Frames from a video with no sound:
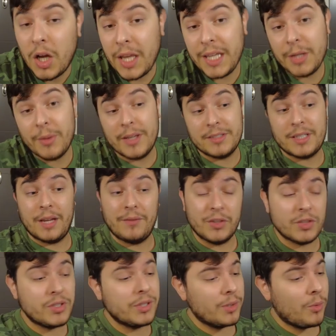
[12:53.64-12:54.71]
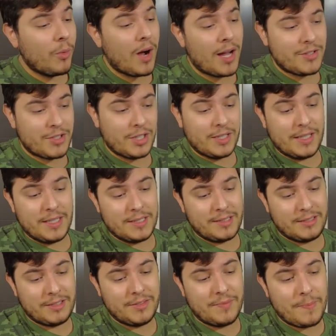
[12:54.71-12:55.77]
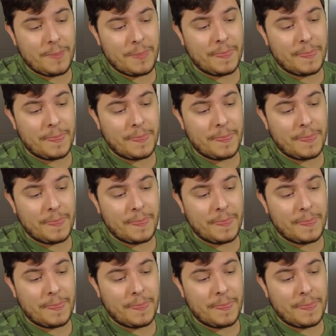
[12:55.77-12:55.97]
anyways, if you're still watching this,